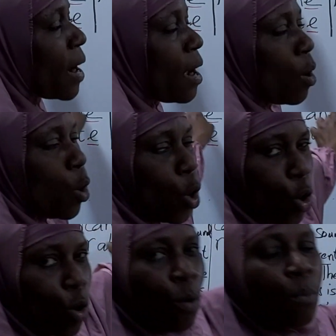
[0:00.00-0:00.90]
vowel
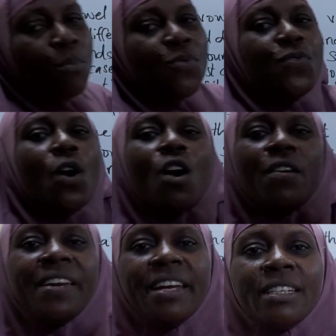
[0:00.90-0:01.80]
O
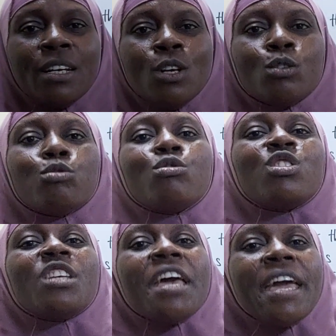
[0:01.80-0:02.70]
before it to
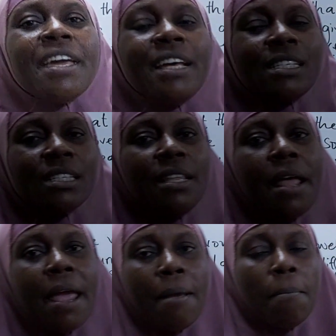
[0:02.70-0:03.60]
say its
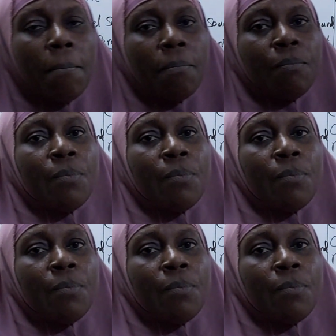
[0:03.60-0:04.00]
name.